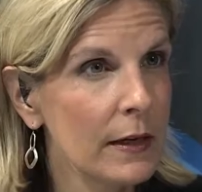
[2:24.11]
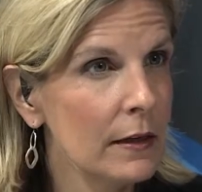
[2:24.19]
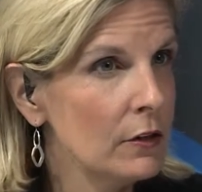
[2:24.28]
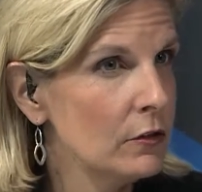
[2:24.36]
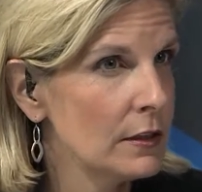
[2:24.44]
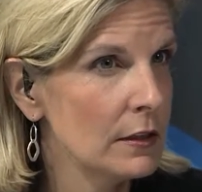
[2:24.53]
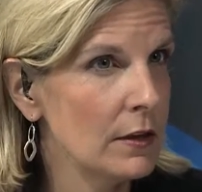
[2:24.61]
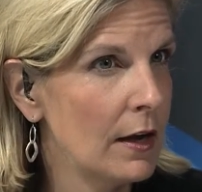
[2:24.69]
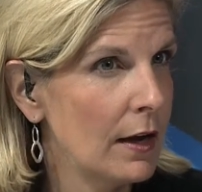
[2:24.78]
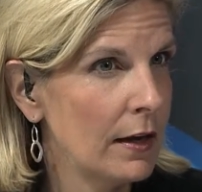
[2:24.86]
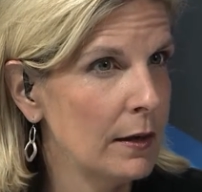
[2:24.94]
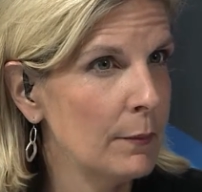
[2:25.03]
And you said
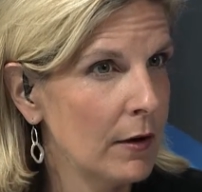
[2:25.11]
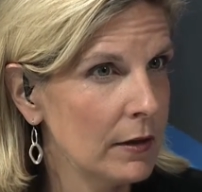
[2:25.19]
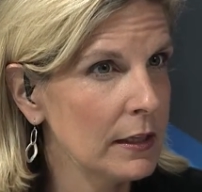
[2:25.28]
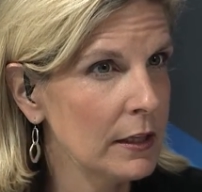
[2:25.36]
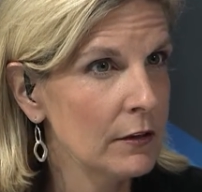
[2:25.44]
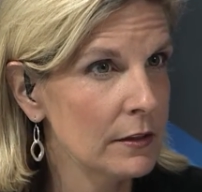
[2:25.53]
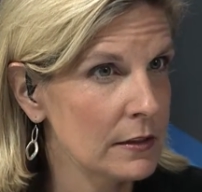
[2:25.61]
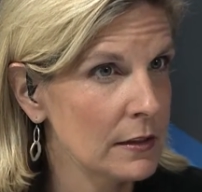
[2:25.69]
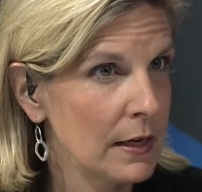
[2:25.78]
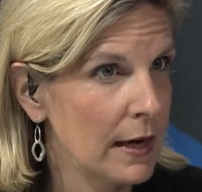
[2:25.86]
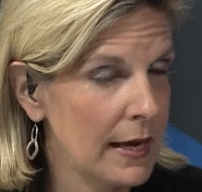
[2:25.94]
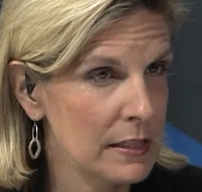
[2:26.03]
in about a year it
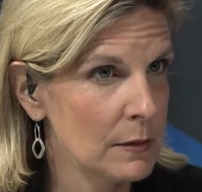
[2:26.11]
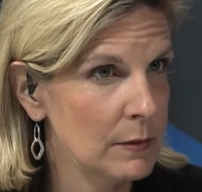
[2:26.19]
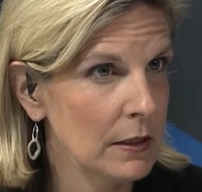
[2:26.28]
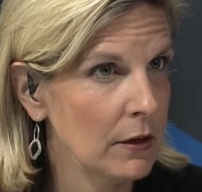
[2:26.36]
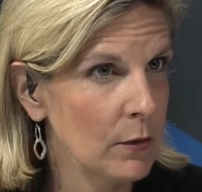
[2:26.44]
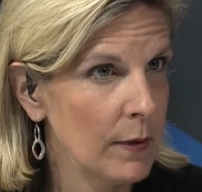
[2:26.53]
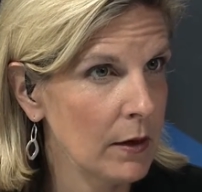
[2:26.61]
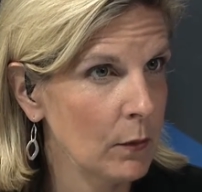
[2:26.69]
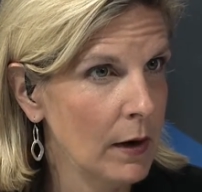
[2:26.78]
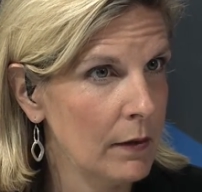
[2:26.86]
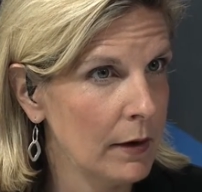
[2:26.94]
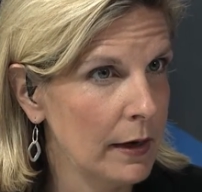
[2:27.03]
has to be done no matter
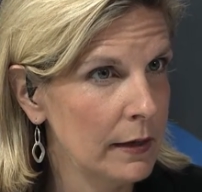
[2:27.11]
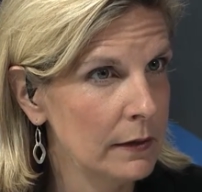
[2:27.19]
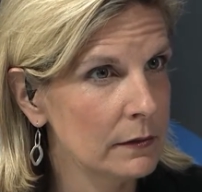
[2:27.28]
what, right?